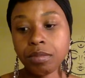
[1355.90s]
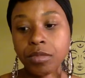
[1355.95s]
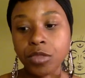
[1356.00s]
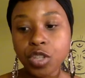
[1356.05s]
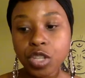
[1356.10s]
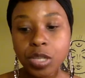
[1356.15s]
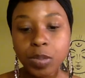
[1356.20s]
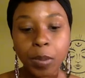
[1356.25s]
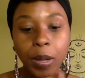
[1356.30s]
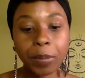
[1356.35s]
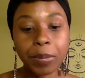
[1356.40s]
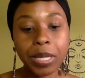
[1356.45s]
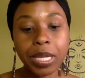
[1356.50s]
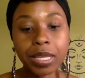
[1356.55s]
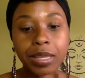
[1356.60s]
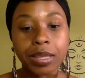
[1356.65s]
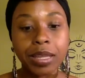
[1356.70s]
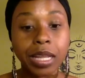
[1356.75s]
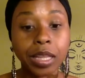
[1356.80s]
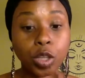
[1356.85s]
just by being
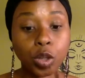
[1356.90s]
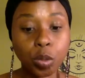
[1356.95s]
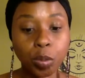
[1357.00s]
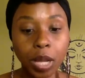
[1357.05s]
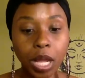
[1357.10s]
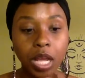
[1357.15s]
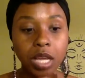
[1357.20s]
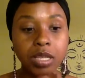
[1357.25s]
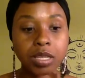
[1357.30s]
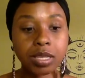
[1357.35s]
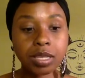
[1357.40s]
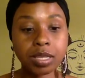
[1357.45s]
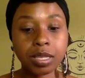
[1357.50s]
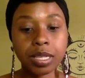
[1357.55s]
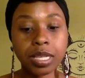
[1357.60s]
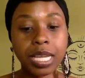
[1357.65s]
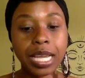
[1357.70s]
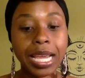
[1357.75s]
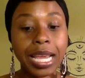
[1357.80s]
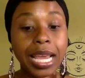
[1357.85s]
in that little box.
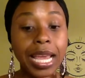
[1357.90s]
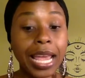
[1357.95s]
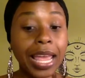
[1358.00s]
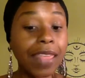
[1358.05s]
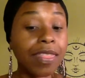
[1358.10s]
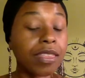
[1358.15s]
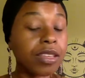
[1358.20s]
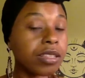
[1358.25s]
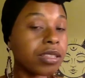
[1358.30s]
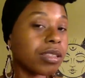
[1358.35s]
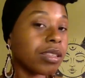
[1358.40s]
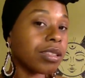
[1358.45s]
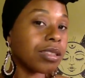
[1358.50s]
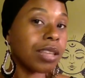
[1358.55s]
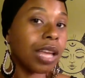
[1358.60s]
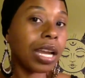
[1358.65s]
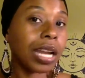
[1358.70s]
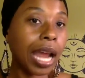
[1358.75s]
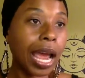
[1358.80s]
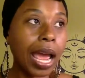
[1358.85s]
And this does
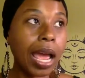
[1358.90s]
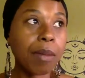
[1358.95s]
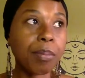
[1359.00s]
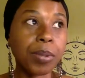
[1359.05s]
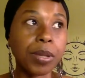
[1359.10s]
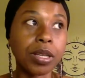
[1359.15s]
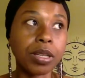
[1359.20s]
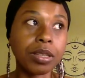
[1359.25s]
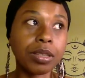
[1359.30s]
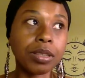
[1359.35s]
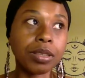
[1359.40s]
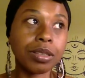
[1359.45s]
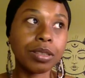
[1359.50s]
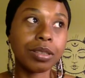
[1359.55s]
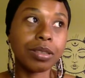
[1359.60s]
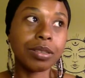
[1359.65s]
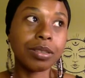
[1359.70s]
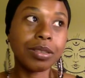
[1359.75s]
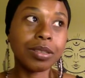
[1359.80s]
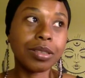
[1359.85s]
not happen
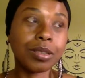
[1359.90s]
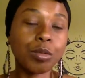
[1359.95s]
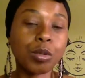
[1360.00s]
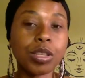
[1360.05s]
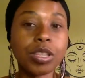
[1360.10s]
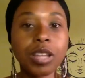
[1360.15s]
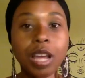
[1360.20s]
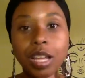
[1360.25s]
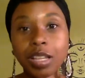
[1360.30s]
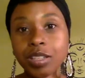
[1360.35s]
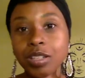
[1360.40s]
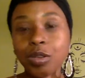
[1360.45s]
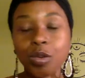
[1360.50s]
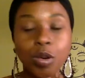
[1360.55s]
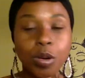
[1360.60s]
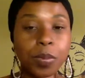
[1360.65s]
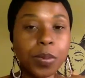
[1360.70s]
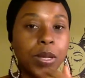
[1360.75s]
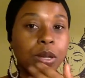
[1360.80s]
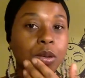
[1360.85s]
with
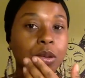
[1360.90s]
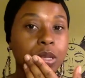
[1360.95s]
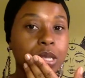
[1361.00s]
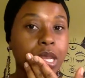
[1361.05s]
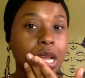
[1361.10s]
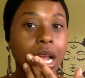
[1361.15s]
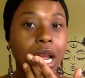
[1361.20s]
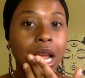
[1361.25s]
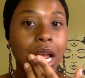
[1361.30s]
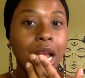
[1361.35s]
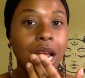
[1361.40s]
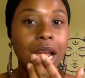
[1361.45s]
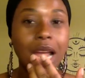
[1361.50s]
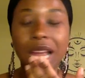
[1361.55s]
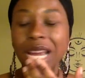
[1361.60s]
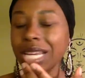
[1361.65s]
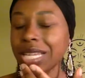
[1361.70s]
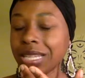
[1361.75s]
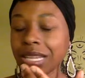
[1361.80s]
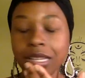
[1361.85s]
non-Scorpios.
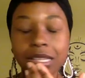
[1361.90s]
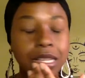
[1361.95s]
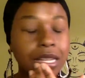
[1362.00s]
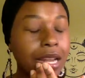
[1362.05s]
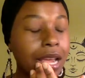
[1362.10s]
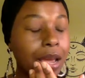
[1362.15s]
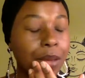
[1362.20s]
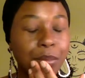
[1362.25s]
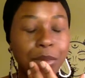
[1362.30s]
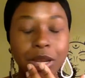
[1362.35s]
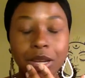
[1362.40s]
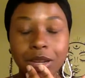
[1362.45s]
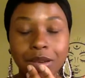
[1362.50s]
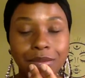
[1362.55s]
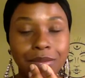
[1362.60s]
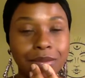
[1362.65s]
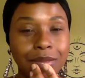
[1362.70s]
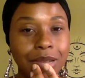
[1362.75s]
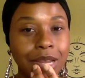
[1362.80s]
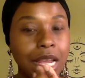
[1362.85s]
It doesn't happen.
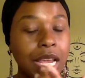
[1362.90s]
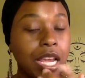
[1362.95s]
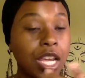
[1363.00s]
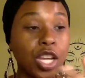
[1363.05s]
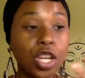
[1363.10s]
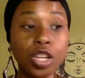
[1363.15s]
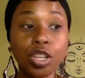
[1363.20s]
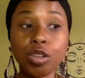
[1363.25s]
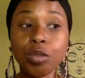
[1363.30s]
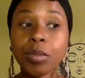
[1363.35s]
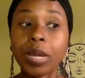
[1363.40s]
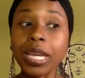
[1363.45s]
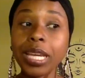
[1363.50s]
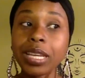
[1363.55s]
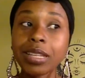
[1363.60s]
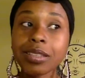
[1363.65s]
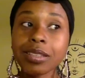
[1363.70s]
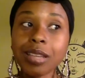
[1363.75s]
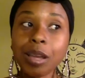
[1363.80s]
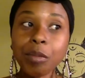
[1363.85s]
You may
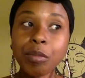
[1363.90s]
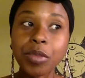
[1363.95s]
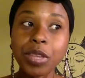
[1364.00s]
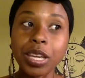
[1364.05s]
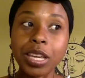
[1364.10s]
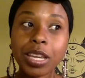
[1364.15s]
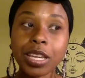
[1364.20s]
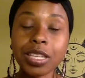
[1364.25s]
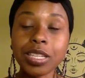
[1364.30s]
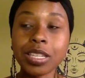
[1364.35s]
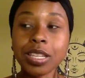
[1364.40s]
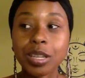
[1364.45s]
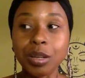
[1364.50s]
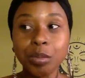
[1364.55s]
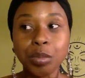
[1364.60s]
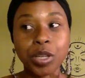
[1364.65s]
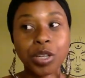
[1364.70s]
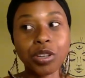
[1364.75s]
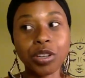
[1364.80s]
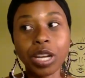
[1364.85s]
get some things,
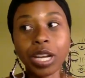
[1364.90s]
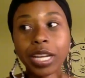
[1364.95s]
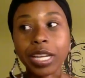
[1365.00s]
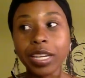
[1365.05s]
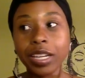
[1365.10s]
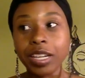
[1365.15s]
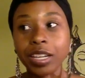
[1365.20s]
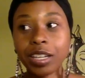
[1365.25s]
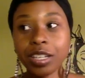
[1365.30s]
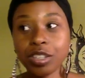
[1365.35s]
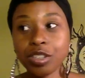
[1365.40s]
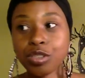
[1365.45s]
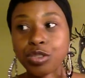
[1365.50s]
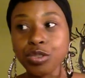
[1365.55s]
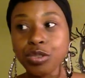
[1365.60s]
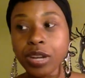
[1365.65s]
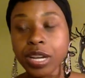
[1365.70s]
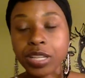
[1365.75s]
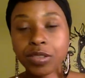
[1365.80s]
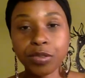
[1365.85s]
but you're not going to get
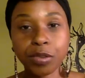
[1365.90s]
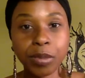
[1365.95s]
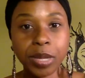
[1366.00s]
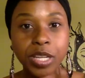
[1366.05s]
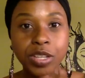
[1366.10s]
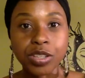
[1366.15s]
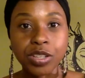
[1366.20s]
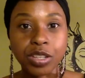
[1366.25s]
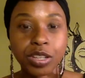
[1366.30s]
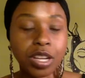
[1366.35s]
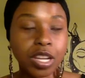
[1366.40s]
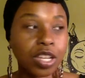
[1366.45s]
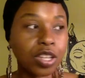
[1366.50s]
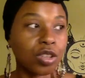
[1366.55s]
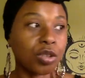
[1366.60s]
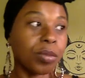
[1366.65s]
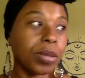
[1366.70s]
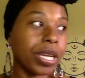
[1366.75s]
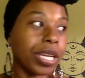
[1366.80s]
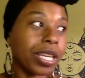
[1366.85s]
transformation.
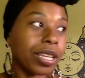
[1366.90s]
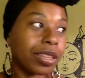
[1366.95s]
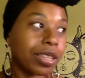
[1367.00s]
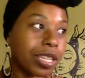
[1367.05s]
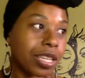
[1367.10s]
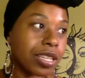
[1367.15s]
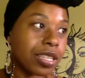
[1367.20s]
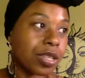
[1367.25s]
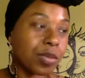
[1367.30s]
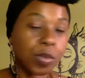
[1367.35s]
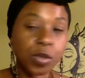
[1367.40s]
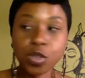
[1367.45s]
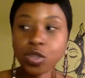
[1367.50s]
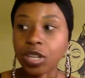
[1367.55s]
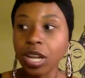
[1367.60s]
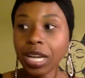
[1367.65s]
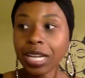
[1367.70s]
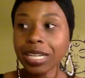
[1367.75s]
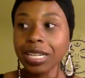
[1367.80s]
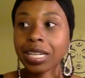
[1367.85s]
You may get this, but
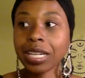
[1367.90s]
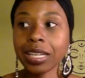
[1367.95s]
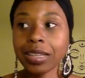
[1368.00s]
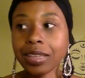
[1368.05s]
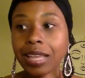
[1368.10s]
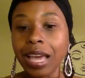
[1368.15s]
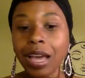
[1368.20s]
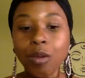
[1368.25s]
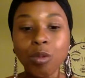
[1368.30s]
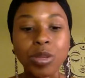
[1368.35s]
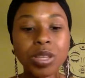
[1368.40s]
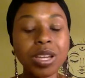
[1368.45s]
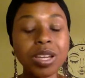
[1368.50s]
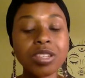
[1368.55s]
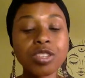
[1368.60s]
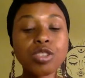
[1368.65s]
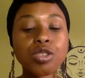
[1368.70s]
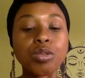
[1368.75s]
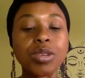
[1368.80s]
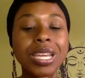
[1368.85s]
you're not going to get that. With
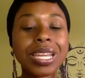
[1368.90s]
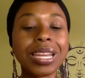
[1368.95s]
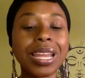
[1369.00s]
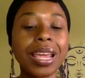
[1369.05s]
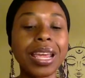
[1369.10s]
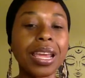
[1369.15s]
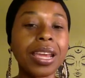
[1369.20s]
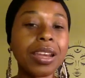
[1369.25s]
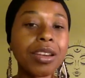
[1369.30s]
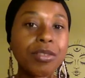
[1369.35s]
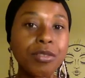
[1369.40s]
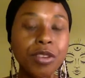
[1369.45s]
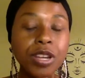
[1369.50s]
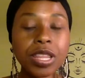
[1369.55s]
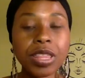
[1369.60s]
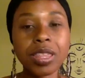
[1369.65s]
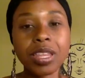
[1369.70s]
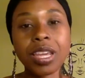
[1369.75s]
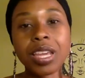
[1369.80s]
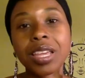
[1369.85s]
us, you get
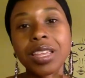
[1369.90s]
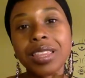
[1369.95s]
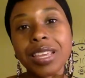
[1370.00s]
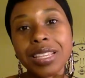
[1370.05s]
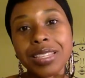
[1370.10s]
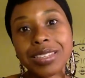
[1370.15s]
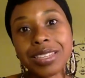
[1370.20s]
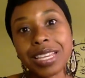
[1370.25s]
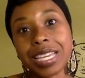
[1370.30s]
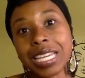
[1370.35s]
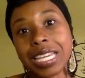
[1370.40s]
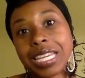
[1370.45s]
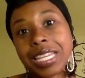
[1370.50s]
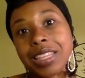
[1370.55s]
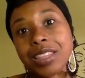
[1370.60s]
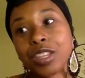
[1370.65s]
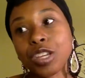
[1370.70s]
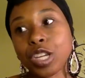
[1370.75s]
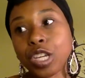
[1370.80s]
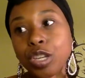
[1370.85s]
everything that's
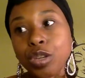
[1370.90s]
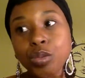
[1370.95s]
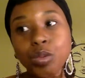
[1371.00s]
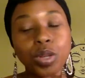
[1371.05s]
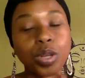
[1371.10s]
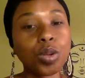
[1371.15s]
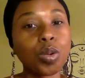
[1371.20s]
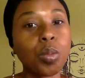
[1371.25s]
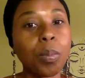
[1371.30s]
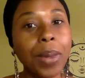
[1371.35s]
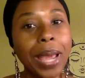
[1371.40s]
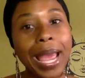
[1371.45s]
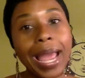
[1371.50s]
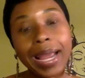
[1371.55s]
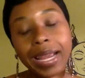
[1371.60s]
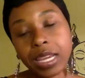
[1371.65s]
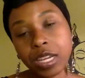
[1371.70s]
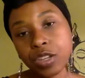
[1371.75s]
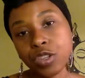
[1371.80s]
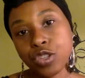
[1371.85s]
in the cute little
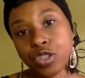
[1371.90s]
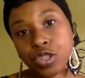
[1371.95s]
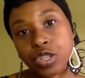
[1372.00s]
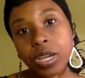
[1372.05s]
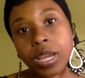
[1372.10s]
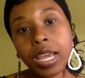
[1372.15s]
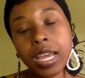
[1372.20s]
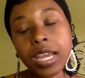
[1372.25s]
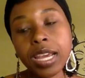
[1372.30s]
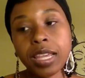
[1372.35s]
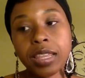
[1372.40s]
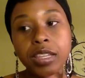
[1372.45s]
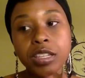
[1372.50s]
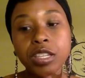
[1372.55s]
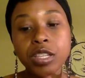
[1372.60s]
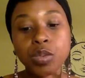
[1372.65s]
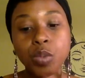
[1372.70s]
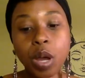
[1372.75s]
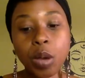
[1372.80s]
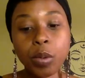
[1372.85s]
package. And this
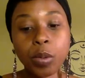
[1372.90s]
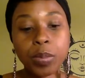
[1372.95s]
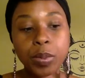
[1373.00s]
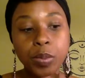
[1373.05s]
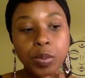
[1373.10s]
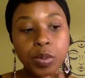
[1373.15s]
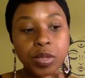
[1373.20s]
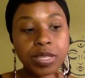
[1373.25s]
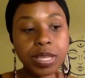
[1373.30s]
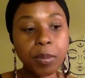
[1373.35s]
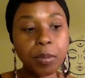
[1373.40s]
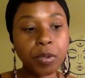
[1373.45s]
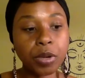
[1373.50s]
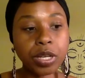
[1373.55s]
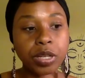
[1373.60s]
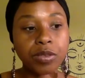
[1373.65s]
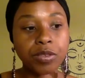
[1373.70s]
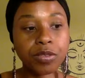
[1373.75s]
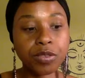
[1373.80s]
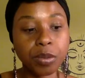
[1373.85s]
is why when people
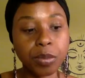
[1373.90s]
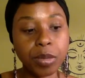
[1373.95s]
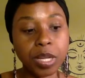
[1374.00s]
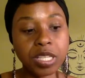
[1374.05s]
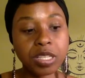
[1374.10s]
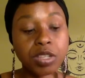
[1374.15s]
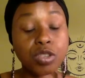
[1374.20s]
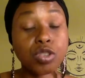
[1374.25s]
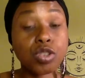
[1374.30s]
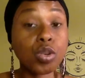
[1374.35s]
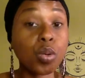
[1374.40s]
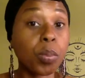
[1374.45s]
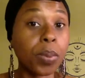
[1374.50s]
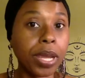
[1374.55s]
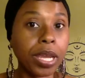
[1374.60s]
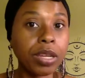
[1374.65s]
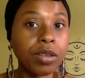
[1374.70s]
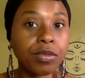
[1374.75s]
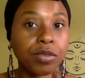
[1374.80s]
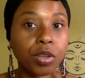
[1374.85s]
separate from us, it's so
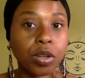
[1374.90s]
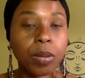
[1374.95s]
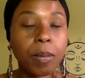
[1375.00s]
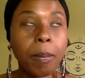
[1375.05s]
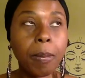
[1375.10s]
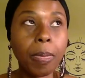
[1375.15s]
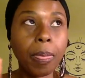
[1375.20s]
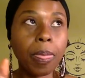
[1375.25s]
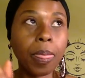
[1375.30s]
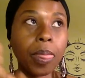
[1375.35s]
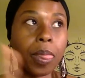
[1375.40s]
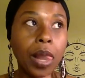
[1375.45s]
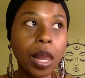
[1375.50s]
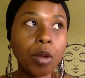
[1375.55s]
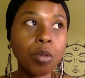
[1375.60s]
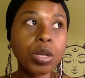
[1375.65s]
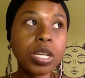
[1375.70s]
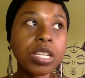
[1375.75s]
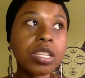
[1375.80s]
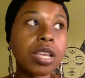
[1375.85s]
painful. Now, I
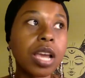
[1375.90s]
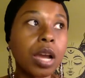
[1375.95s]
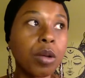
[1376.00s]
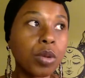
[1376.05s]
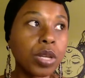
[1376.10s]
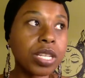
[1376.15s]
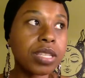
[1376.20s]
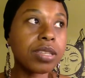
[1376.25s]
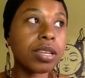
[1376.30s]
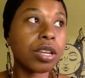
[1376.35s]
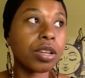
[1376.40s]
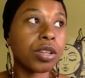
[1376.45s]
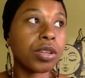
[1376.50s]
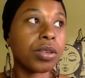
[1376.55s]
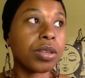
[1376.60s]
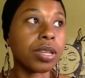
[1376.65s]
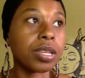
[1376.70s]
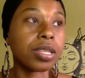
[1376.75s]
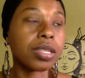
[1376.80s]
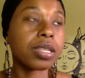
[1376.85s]
want to I want to tell you
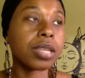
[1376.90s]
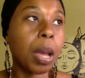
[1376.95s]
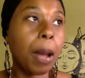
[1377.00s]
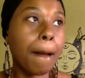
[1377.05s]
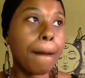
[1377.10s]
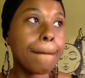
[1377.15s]
this,